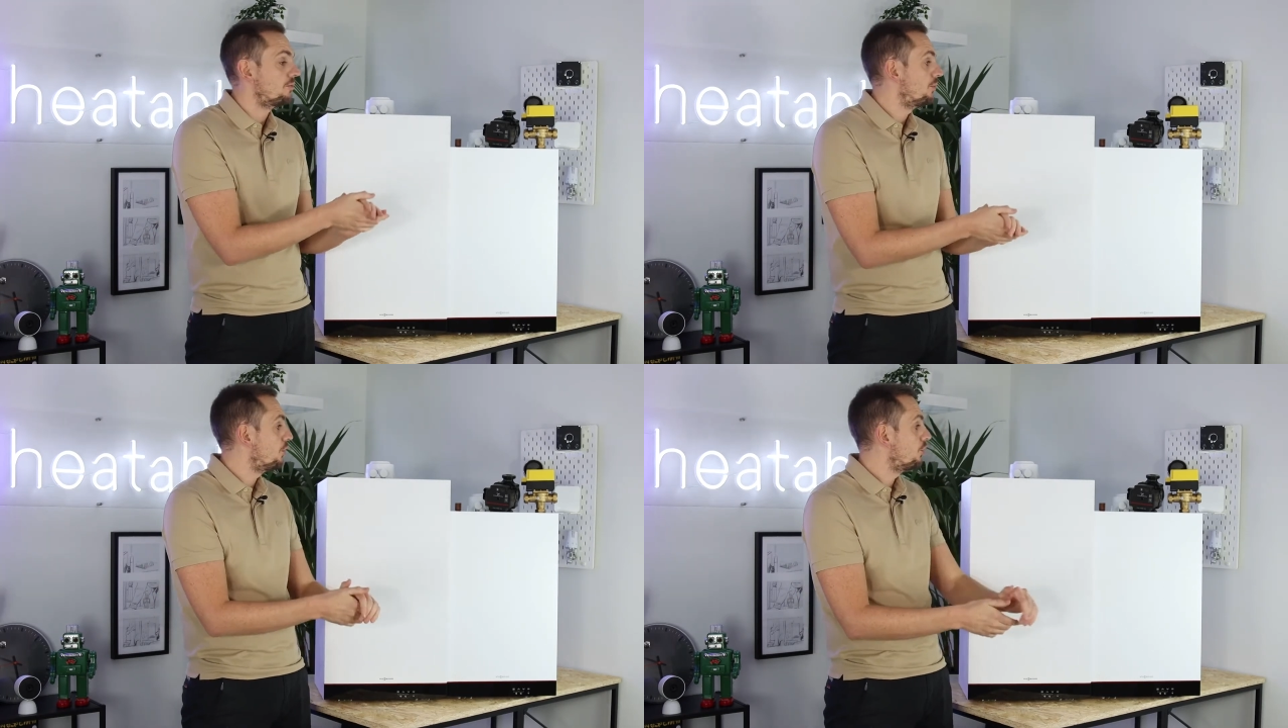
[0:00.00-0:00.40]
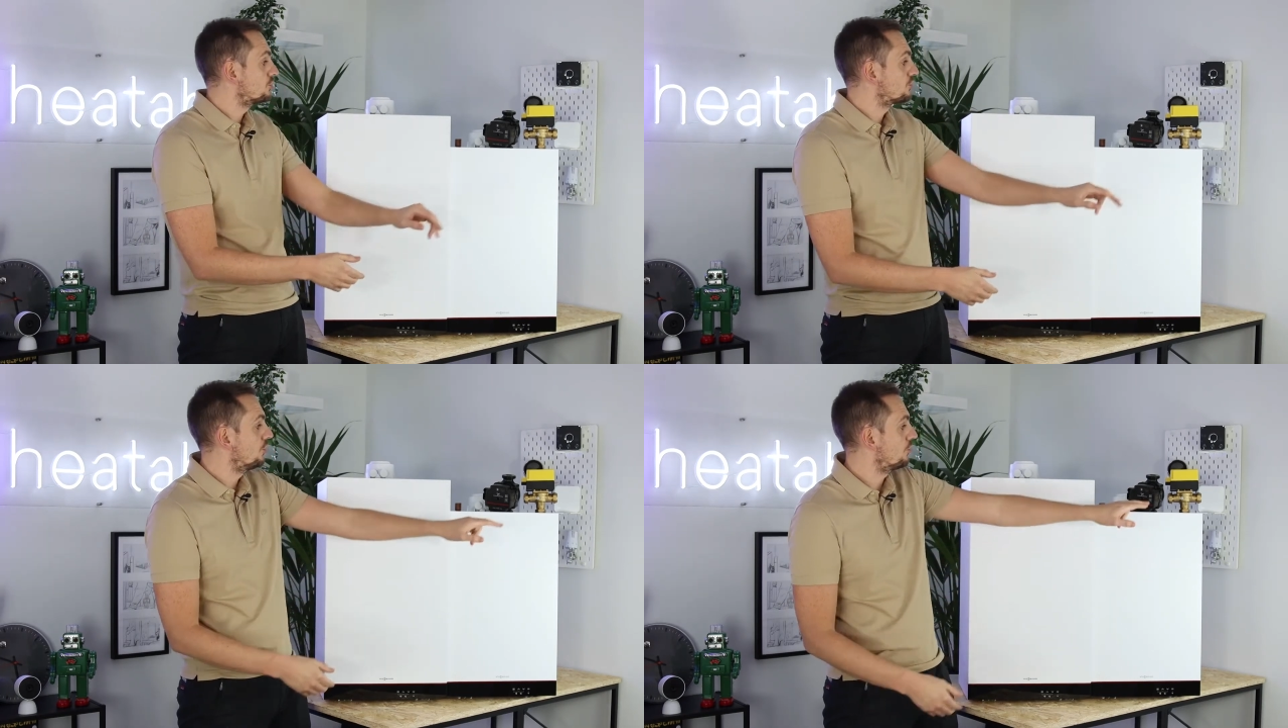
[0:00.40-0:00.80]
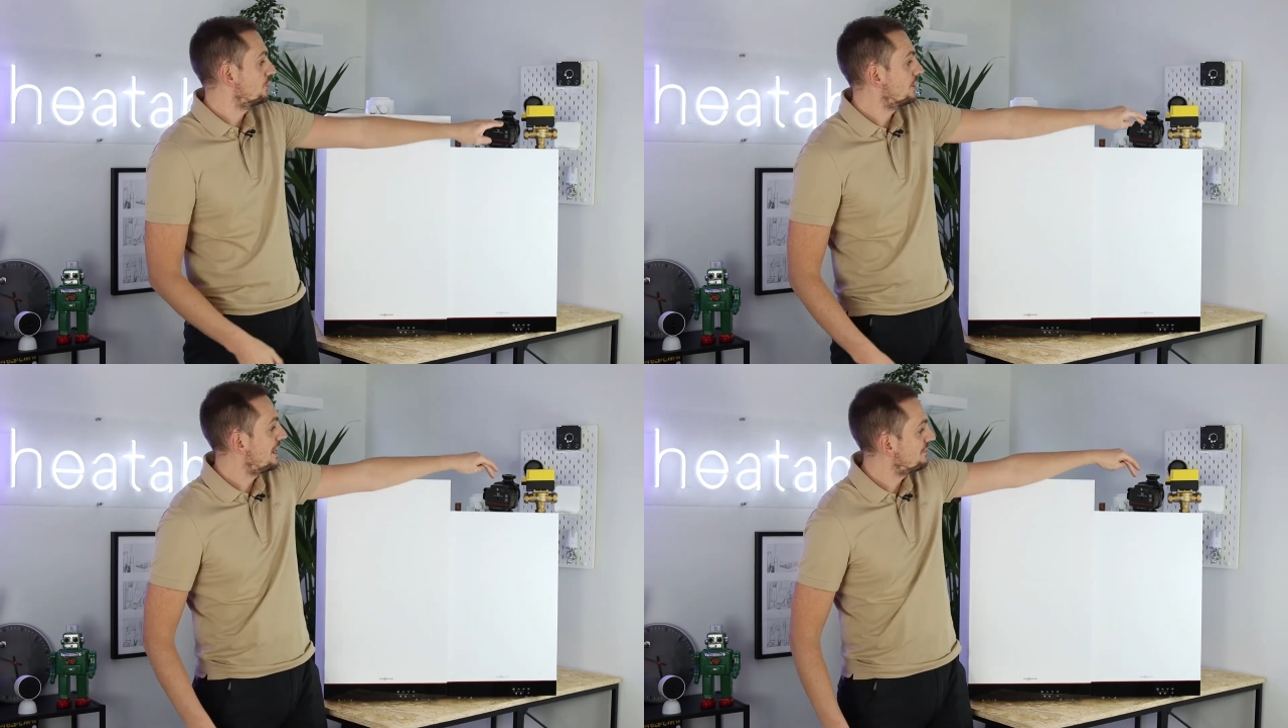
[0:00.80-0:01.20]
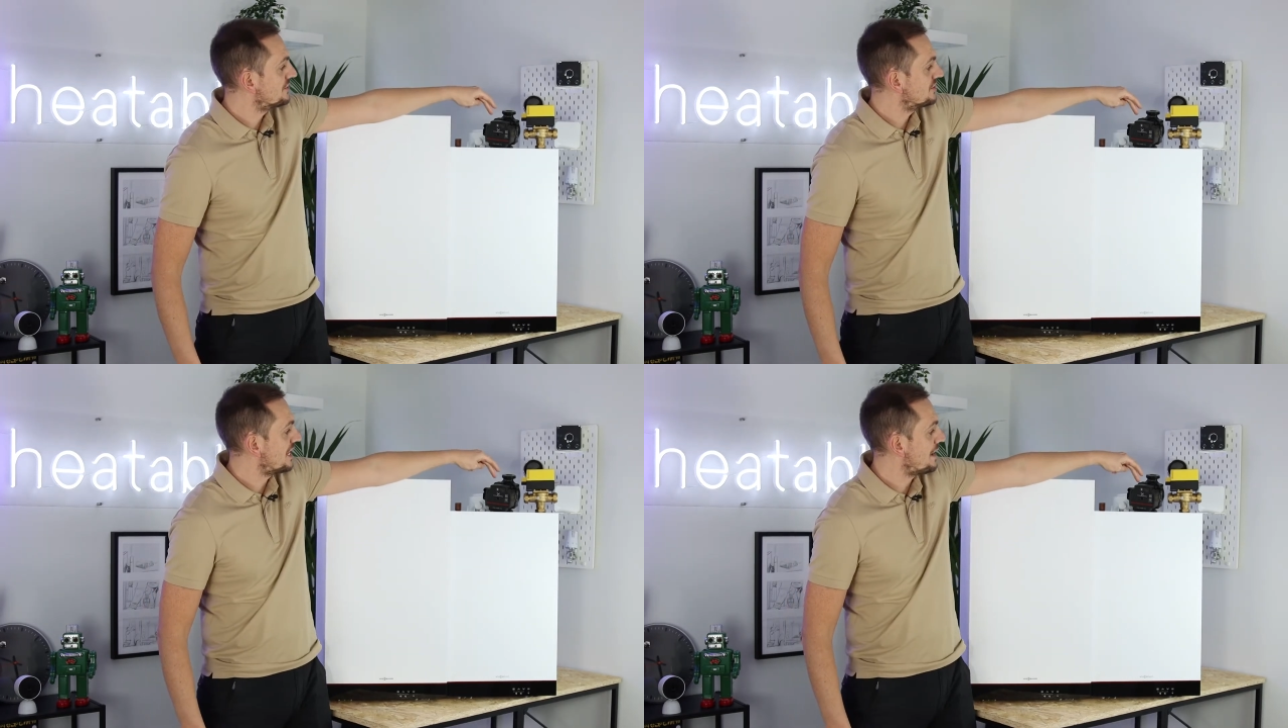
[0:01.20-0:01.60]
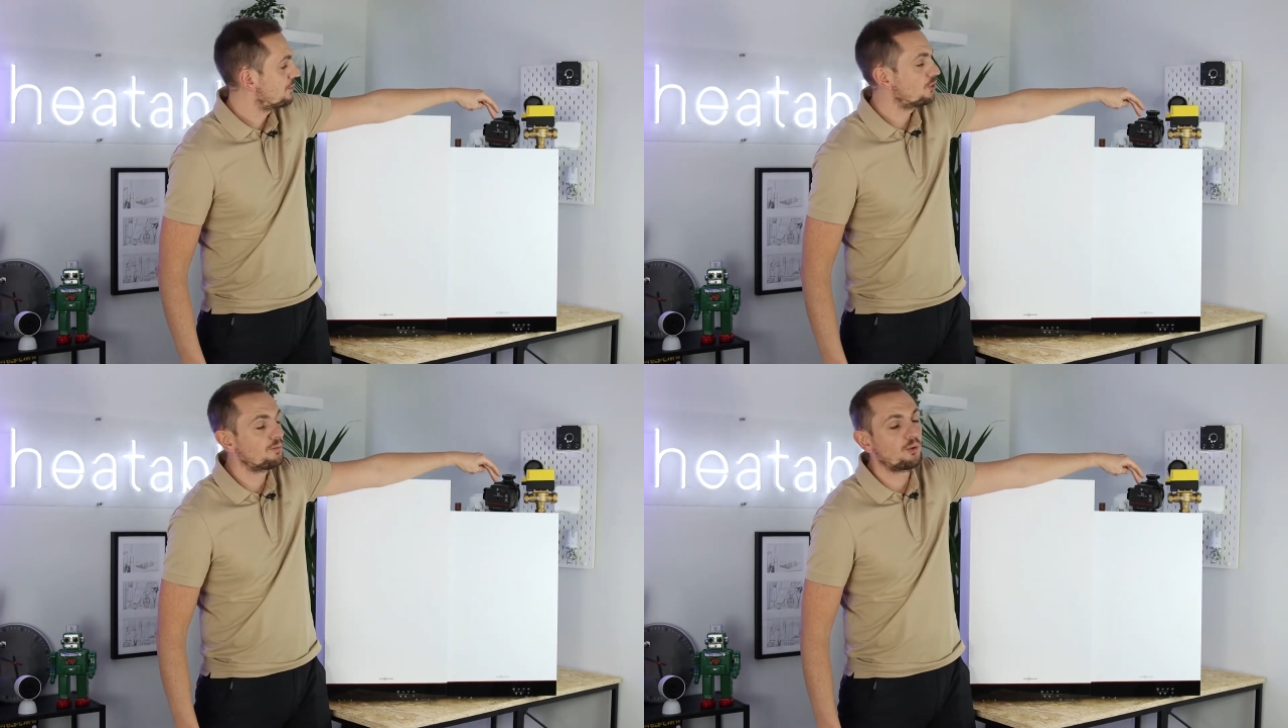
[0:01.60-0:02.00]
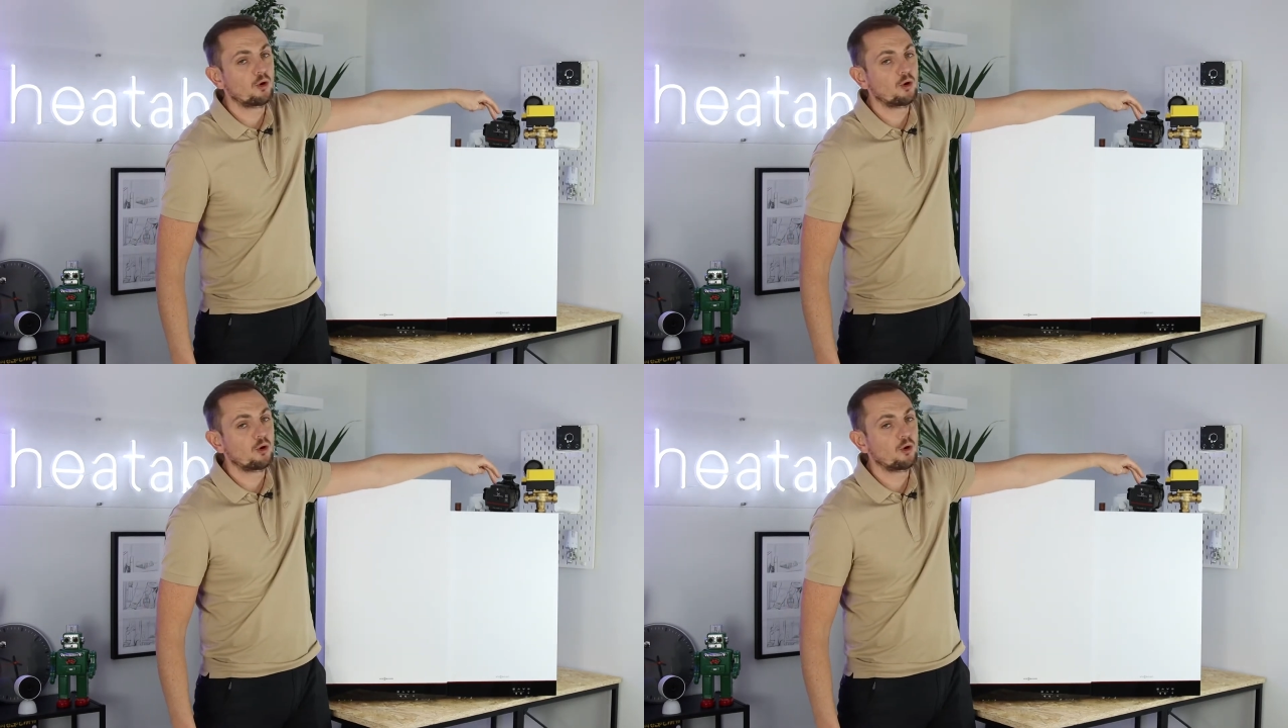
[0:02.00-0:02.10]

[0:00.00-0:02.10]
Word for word: but also you'll have a separate